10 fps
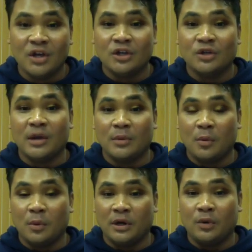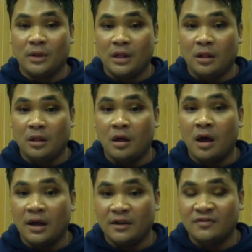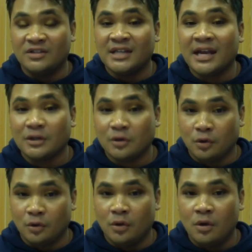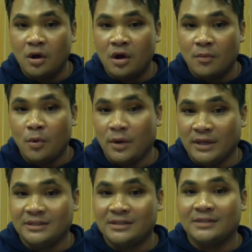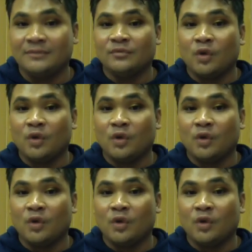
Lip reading: you get rewarded with a lot of technical points.